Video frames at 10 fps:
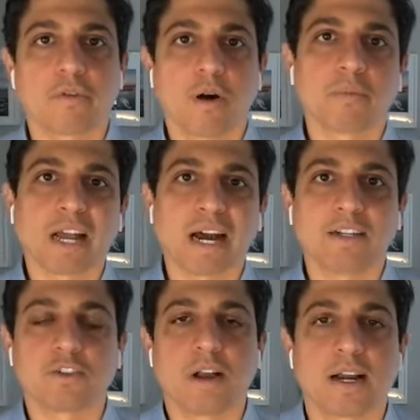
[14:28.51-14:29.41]
from
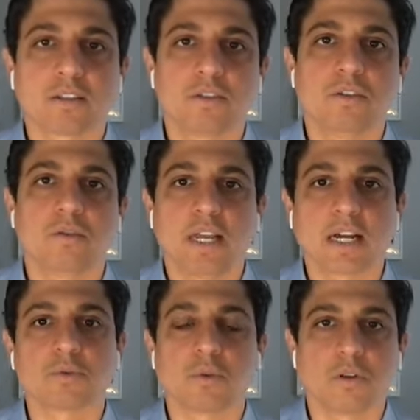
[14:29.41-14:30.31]
contract to the
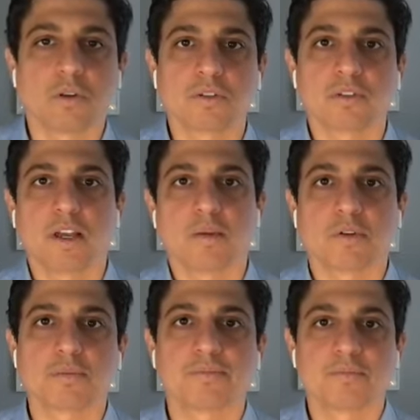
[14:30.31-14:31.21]
actual closing
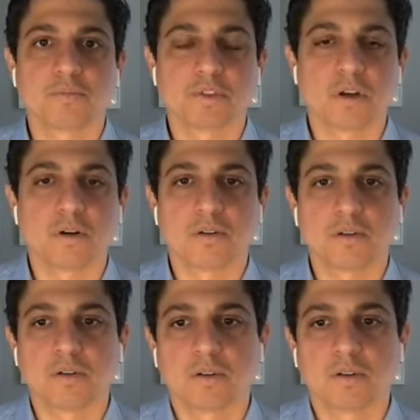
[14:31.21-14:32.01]
table. So